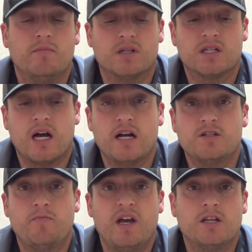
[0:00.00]

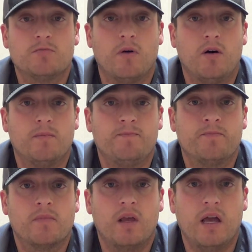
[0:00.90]
Besides baseball
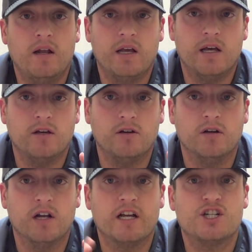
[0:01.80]
and a
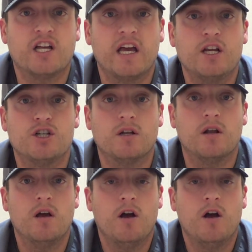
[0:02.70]
good education,